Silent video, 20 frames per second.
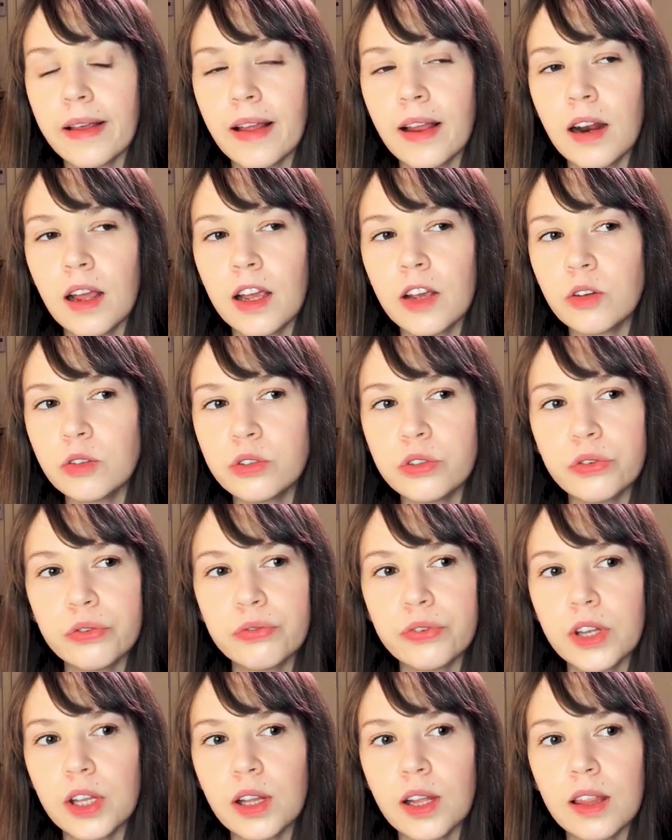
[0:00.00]
And I also
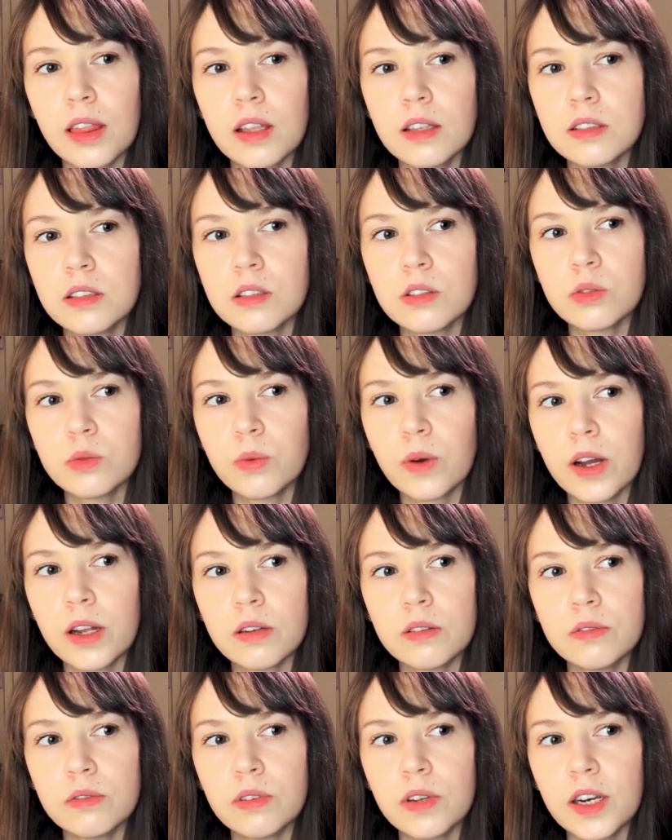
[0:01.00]
feel like this is what
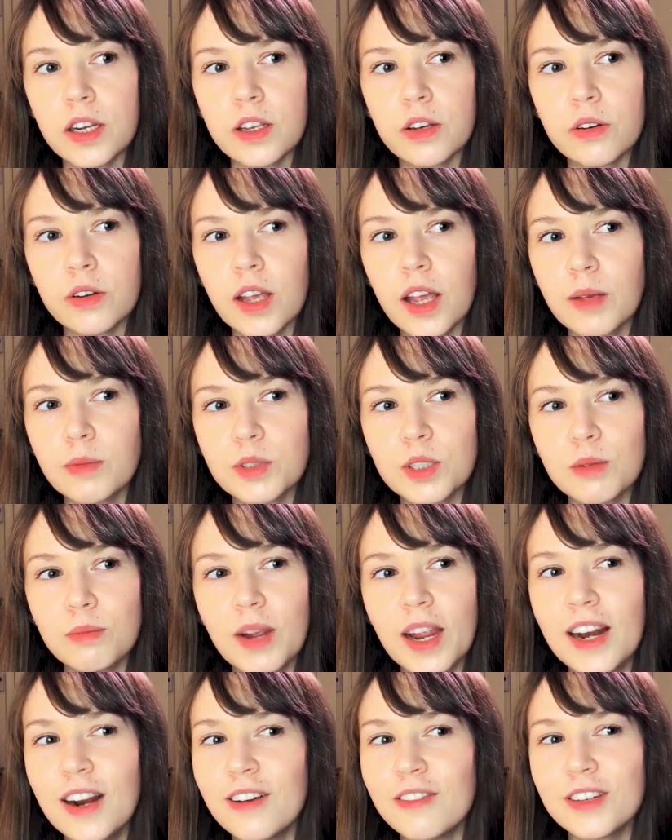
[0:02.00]
video games are
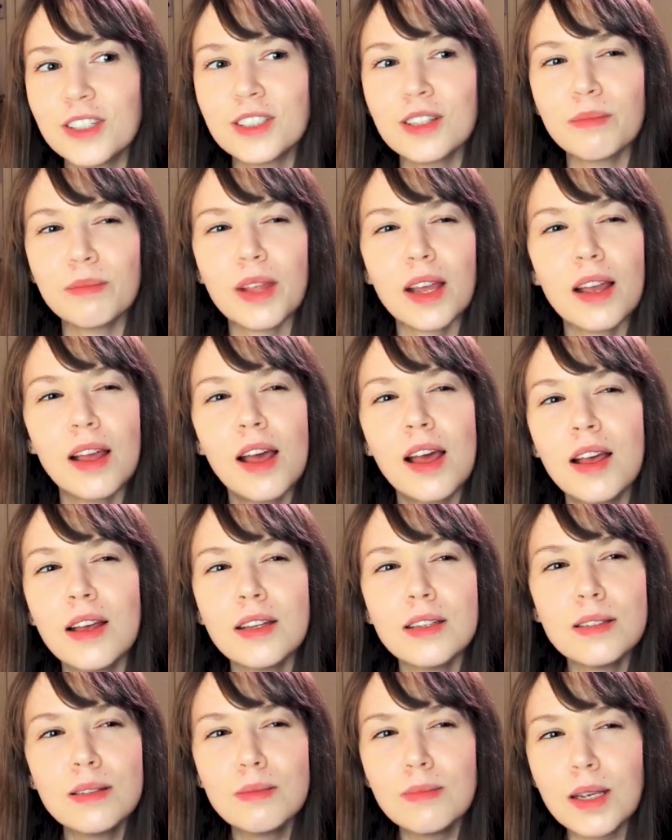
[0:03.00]
made of or something.
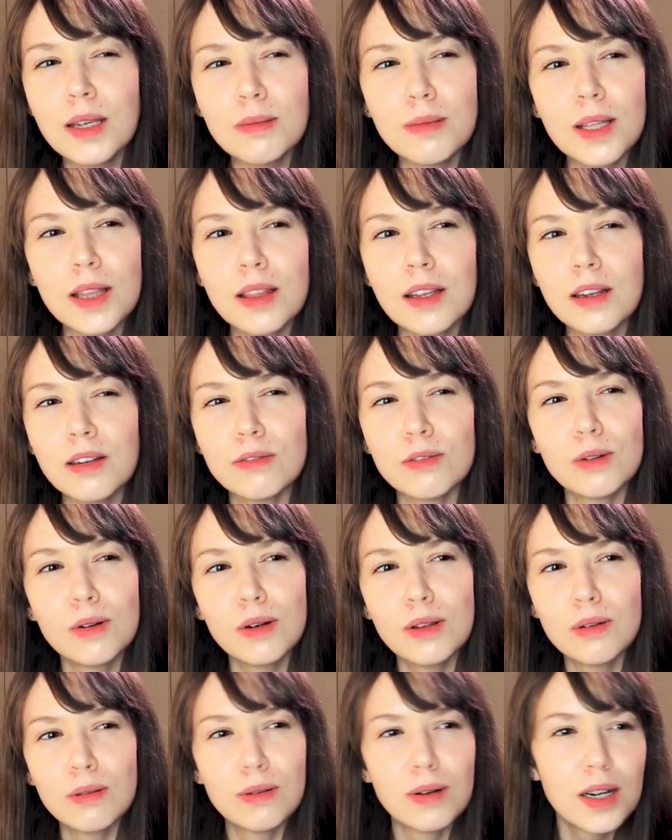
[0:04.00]
This is making me think of Lord
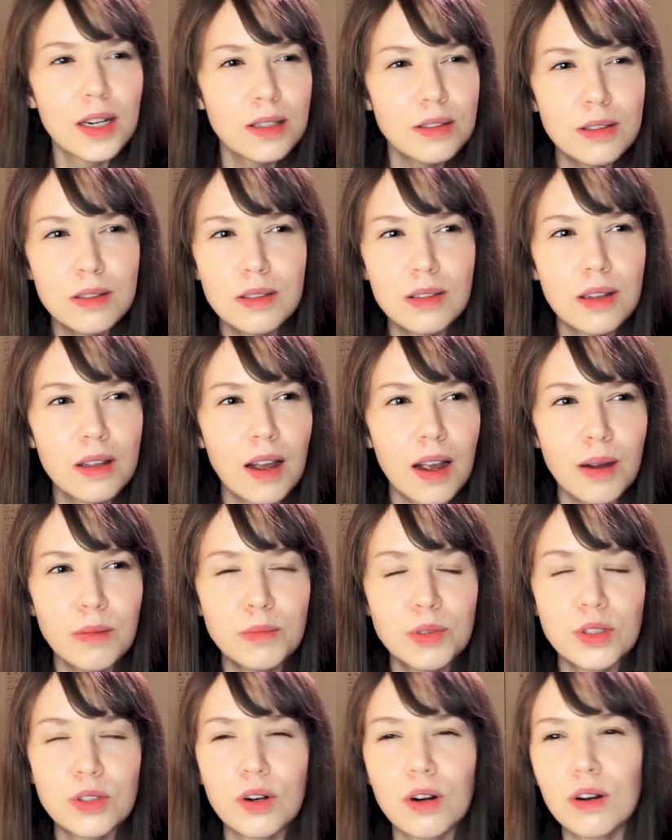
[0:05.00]
of the Rings or something. I'm
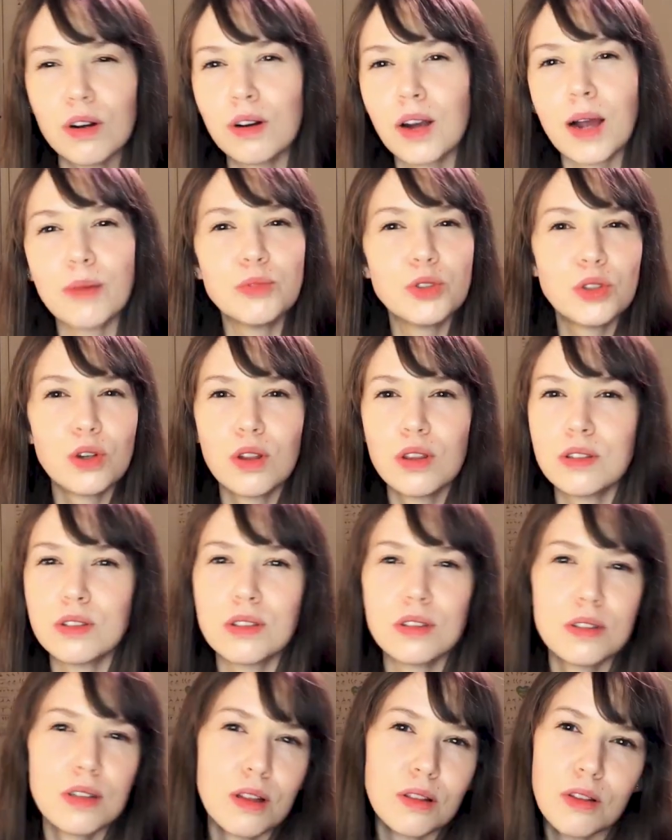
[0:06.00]
sure
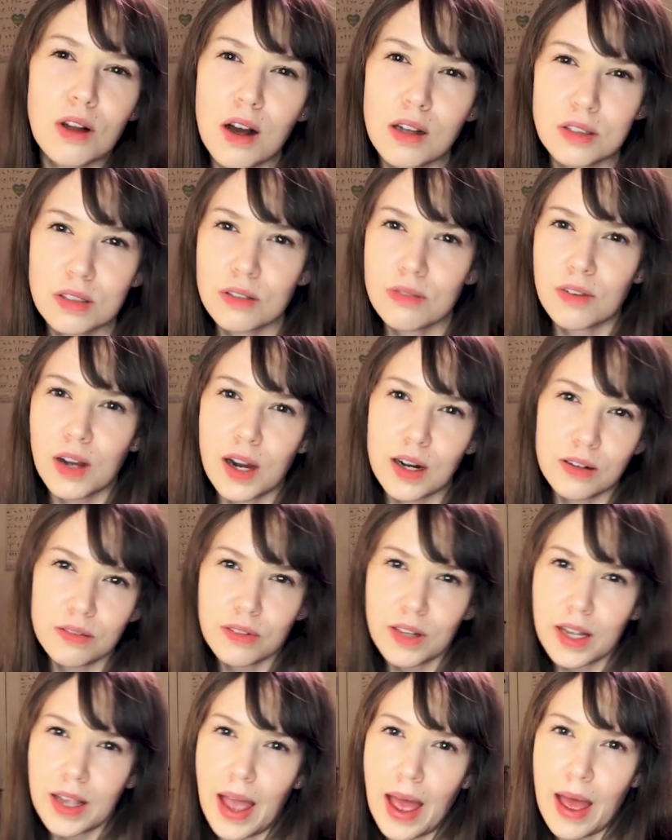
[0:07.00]
this is in lots of kind of
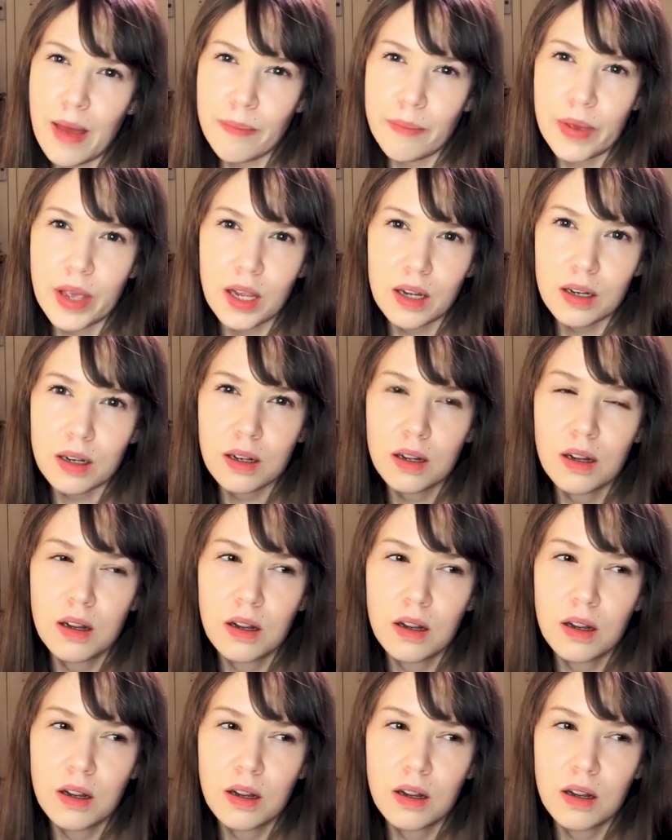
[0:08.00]
like epic